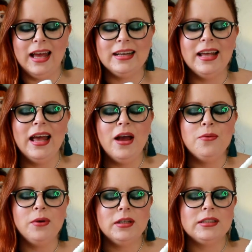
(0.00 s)
And
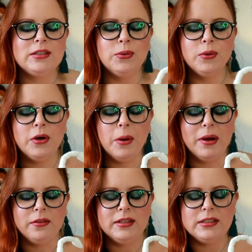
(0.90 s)
what's cool
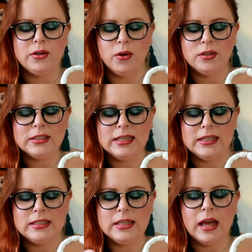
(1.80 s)
about these dolls
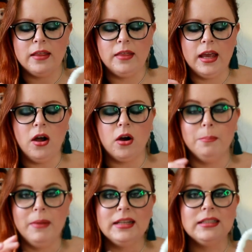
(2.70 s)
is that they are
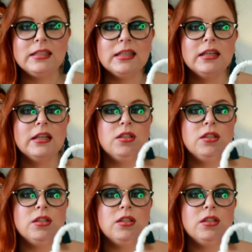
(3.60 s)
meant